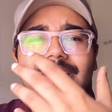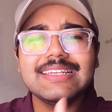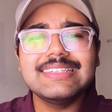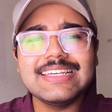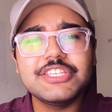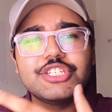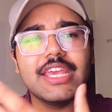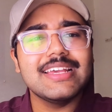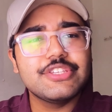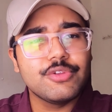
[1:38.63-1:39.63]
VCs
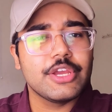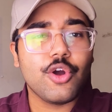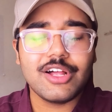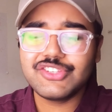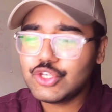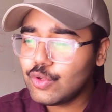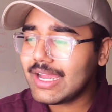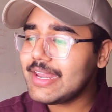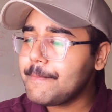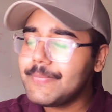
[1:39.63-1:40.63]
chase unicorns, you
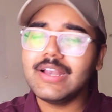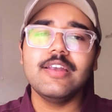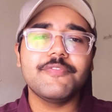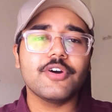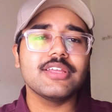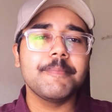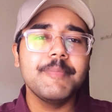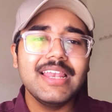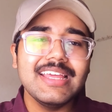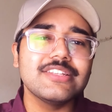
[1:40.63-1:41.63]
can build for the
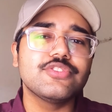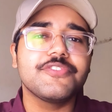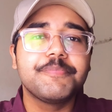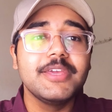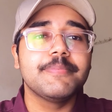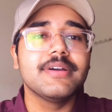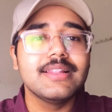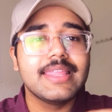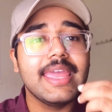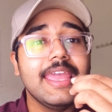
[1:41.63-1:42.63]
millions of
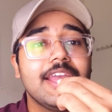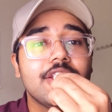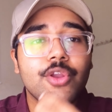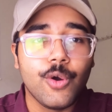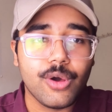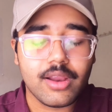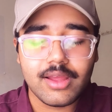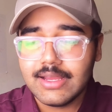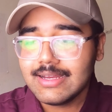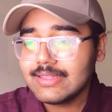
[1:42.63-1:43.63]
people they
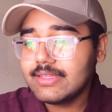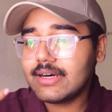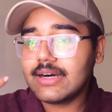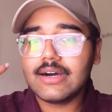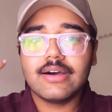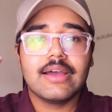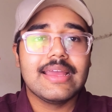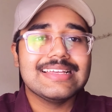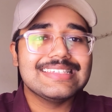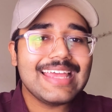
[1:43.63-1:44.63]
ignore, the
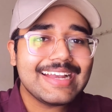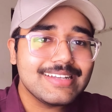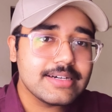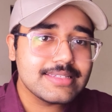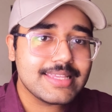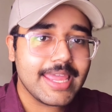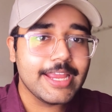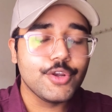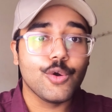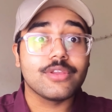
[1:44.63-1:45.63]
sectors they
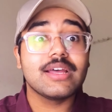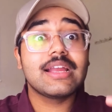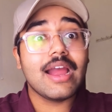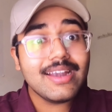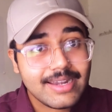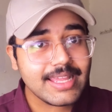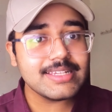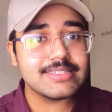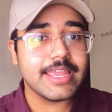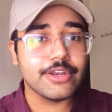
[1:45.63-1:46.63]
ignore, the
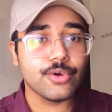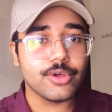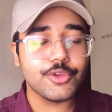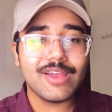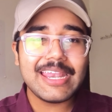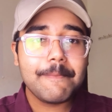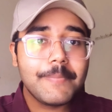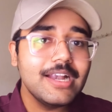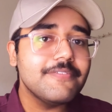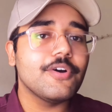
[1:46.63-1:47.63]
countries they ignore. You
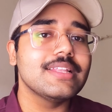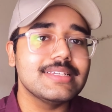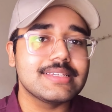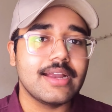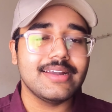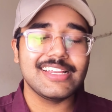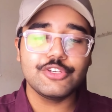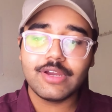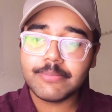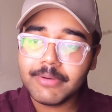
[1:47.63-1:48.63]
can build for these countries,
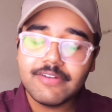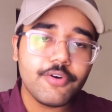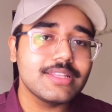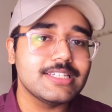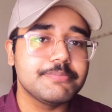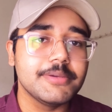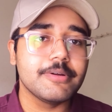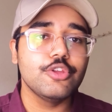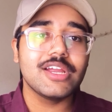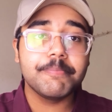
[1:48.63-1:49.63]
you can build for these
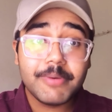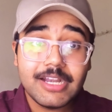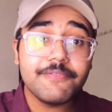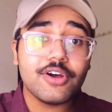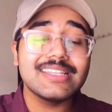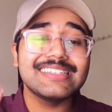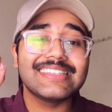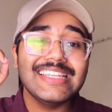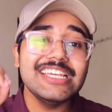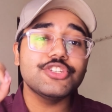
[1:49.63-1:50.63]
people, you can build for these
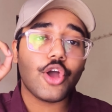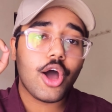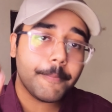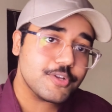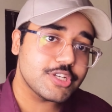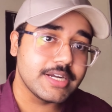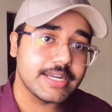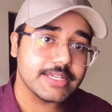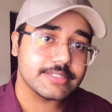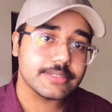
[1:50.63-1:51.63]
niche
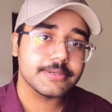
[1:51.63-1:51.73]
opportunities,